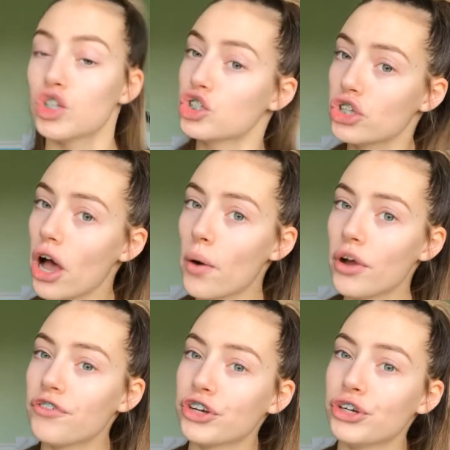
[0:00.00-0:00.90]

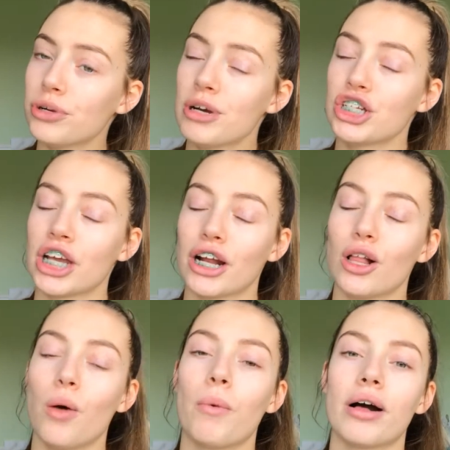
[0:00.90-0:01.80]
So if you're new to my
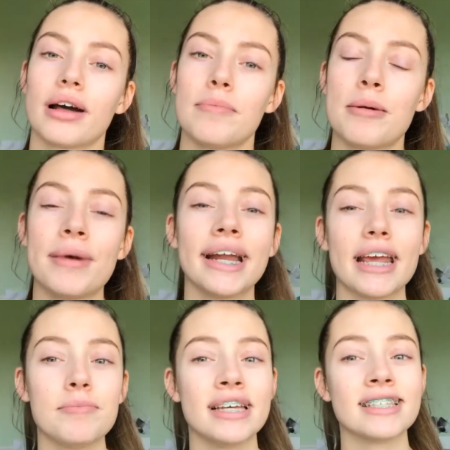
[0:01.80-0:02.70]
channel, welcome. My
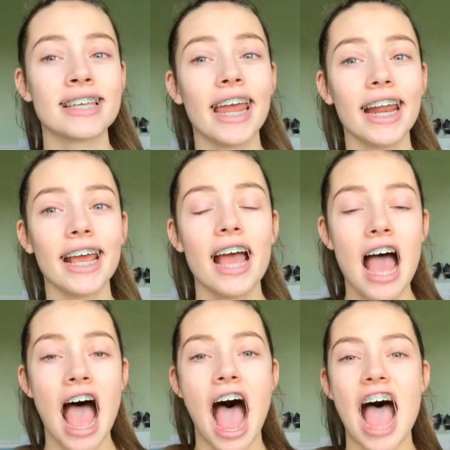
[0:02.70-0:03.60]
name is Katie.
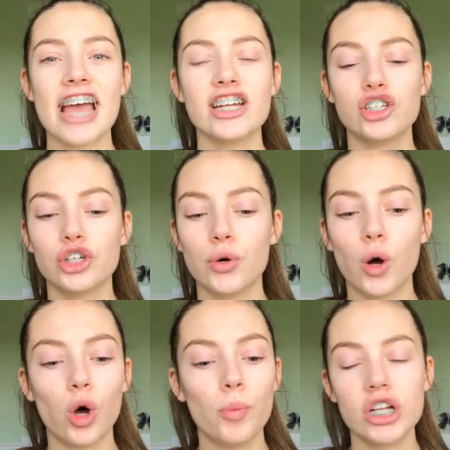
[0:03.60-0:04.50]
I do
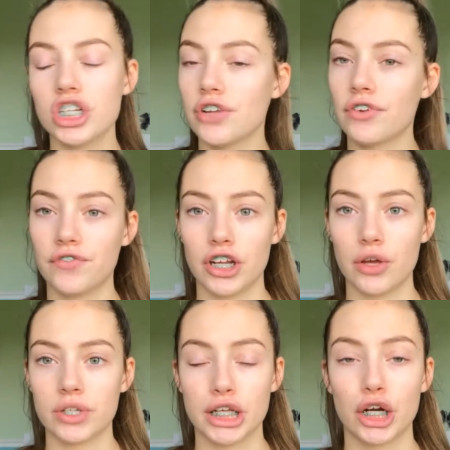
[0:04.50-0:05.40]
a whole bunch of different
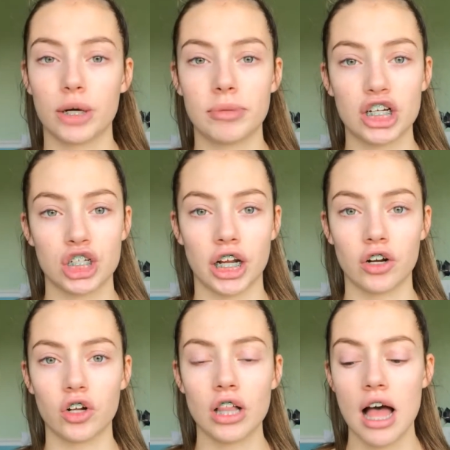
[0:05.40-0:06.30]
videos here on my
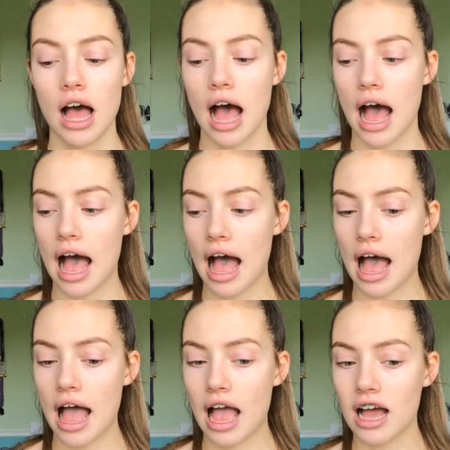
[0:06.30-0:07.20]
channel,
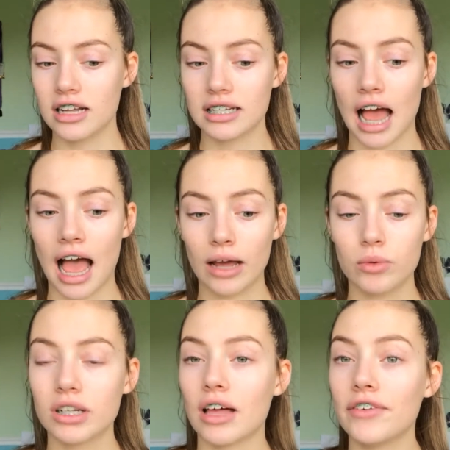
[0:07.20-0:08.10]
and I
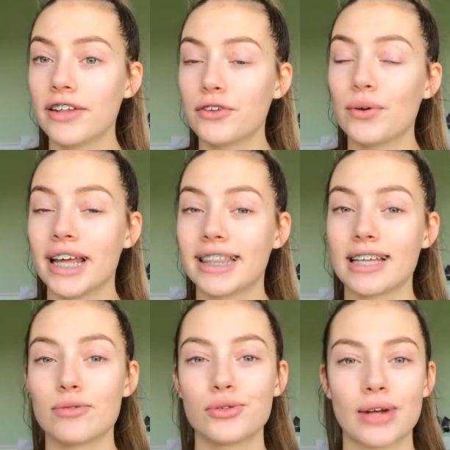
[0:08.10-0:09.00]
would love it if you would hit
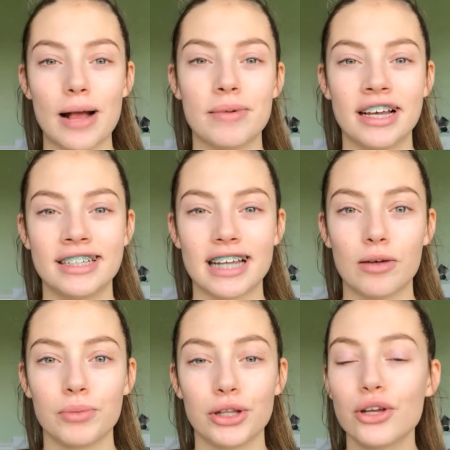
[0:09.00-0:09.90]
that subscribe button
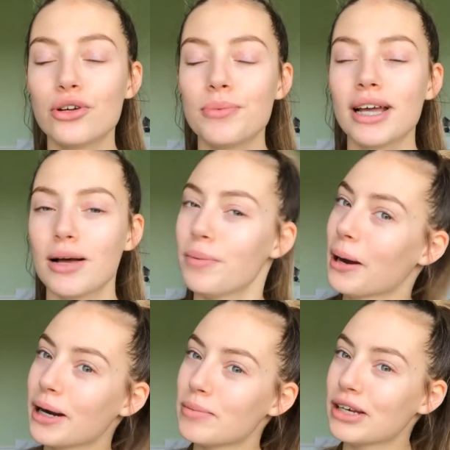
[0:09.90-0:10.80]
down below to become
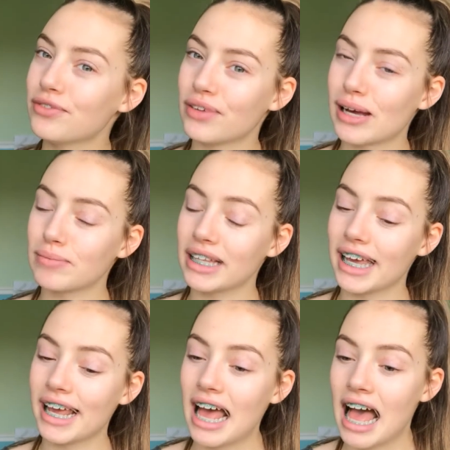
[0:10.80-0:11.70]
part of my
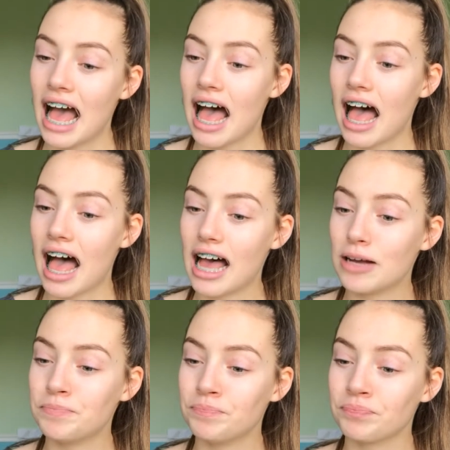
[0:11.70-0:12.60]
family,
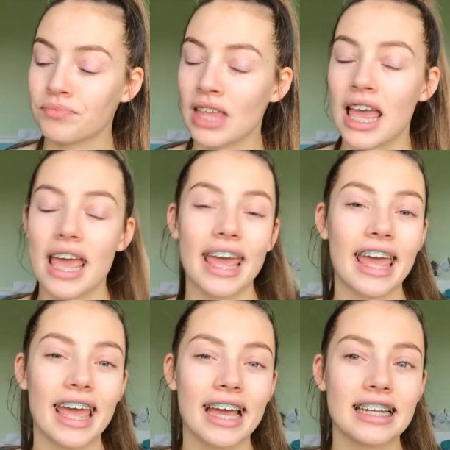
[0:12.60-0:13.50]

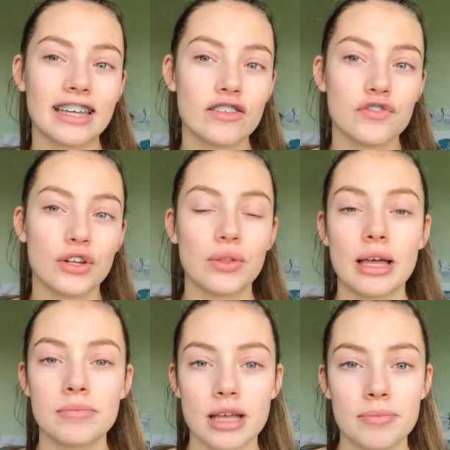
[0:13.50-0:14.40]
and give this video a
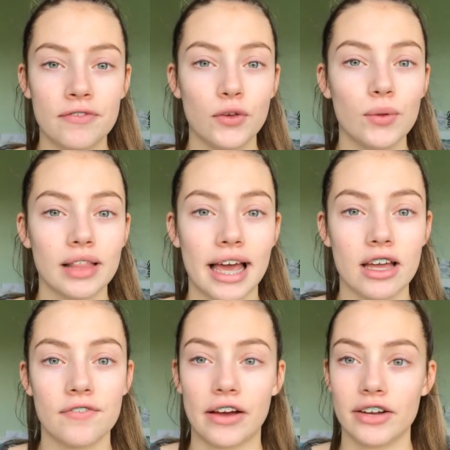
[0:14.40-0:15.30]
thumbs up if you
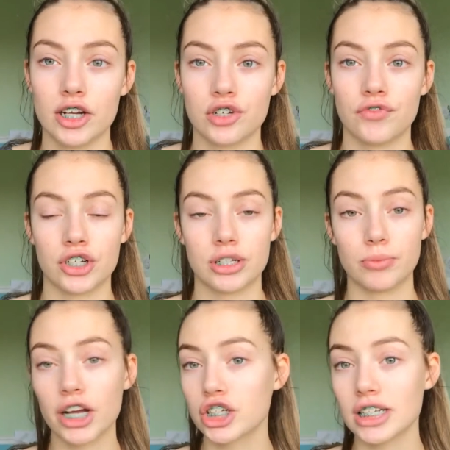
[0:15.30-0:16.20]
like foundation first
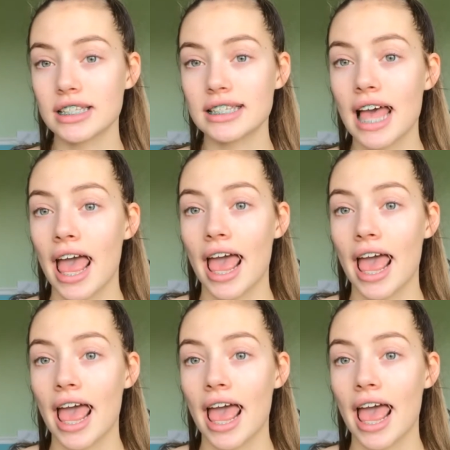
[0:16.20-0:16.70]
impressions.